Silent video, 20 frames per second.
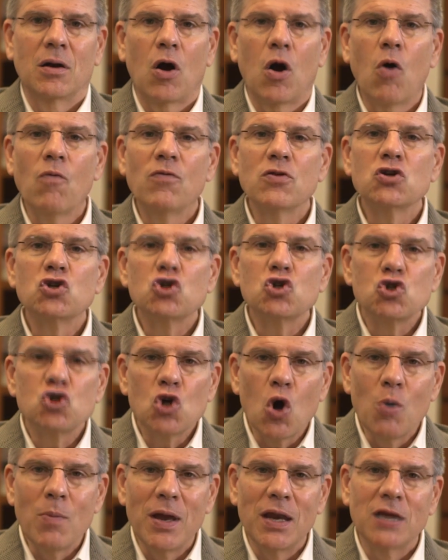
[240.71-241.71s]
over
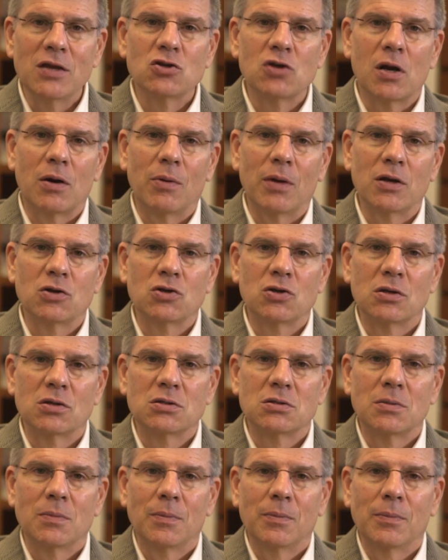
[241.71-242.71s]
so many
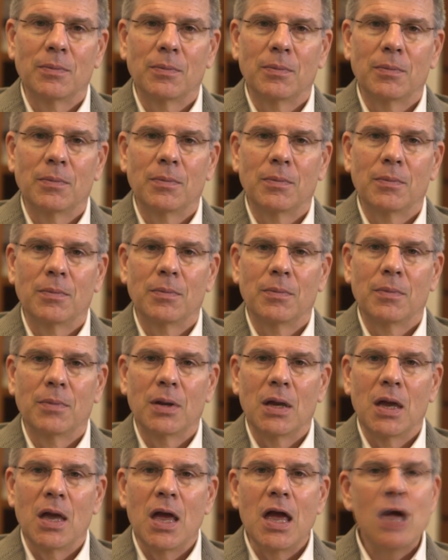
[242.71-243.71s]
generations.
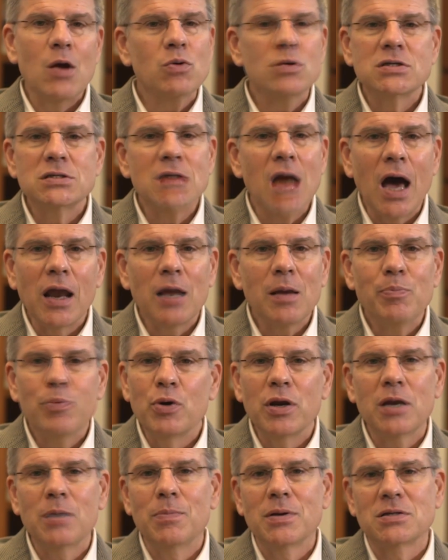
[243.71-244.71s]
It was not a
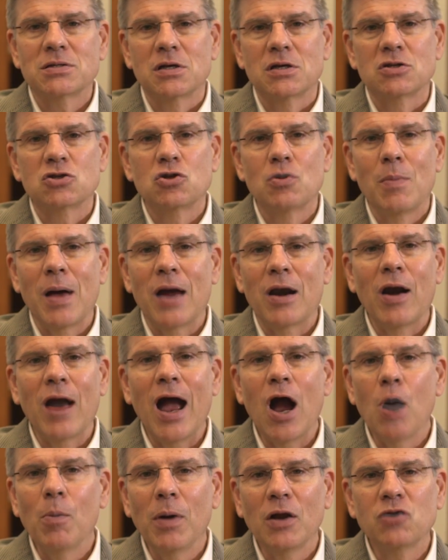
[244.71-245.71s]
pretty business, no matter
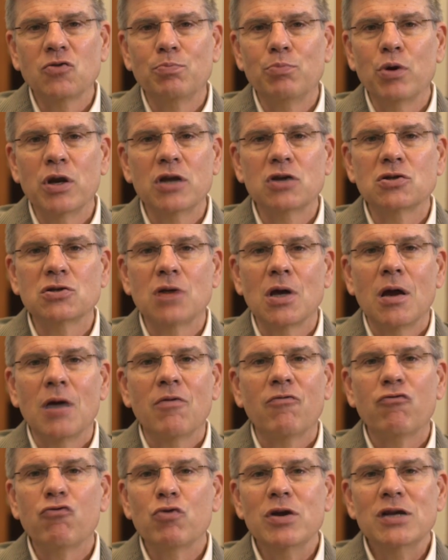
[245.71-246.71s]
how much British
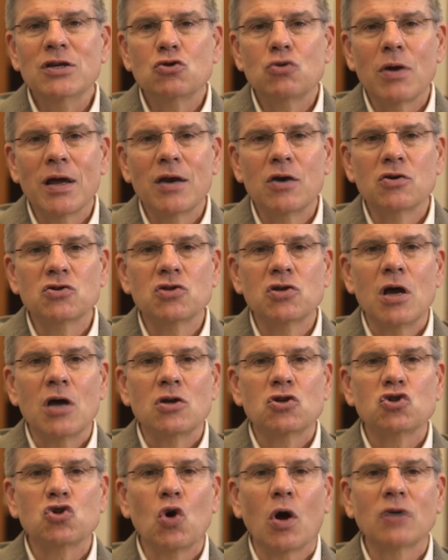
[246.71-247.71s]
free traders
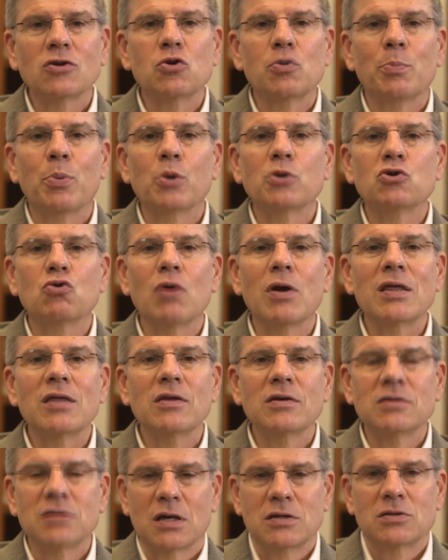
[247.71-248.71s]
sought to portray
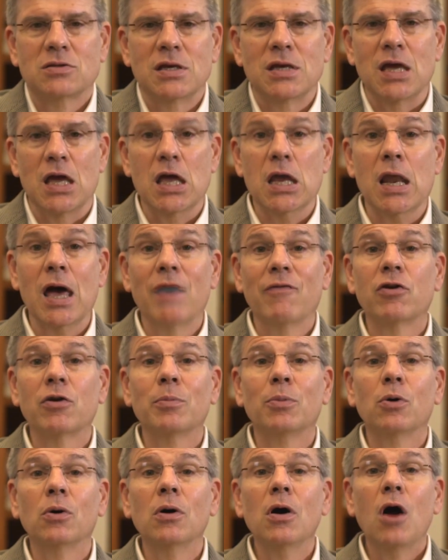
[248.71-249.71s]
this as the
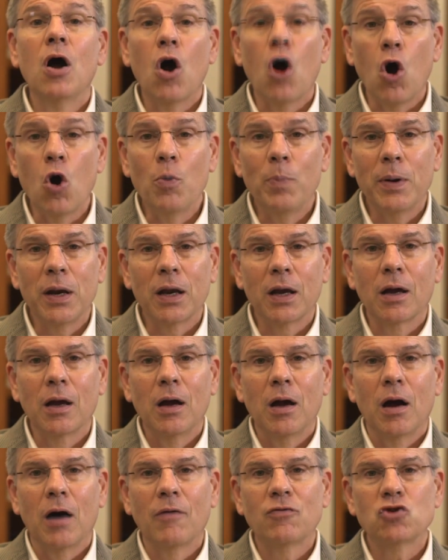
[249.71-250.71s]
inevitable opening
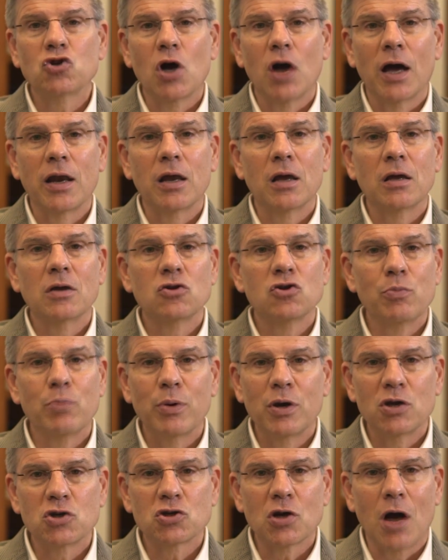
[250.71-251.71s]
of China to
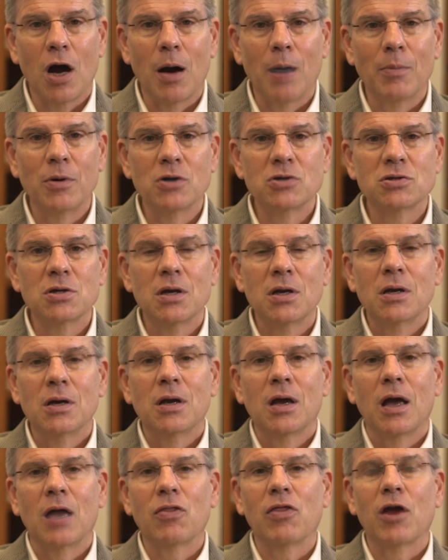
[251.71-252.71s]
British commerce
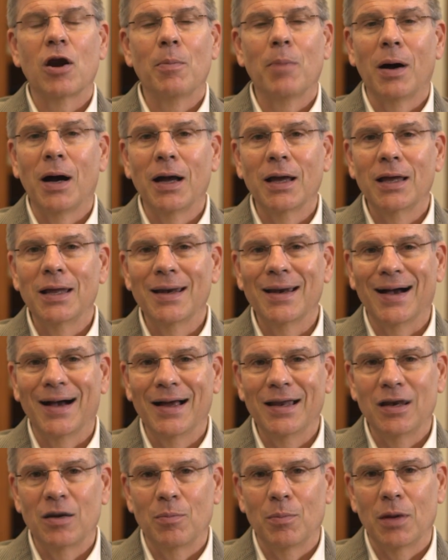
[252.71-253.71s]
and thereby
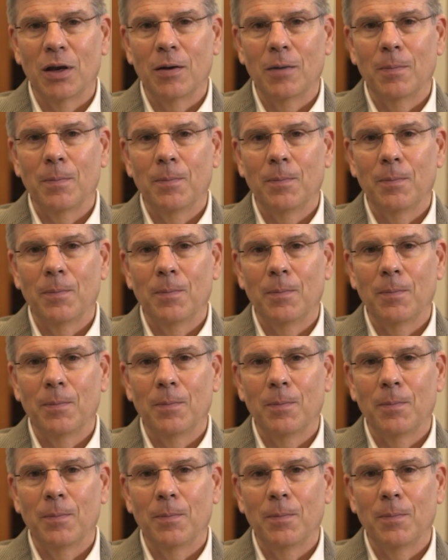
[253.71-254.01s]
enlightenment.